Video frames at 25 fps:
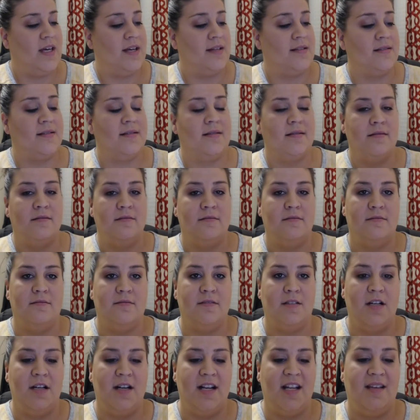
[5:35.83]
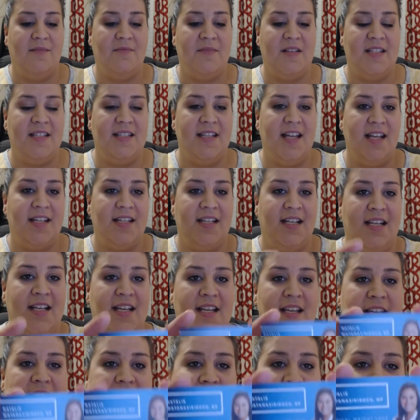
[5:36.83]
Yes, her name is
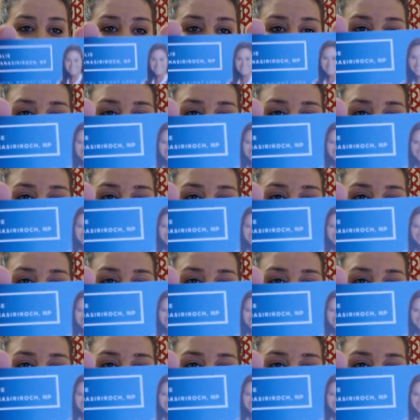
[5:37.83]
Natalie.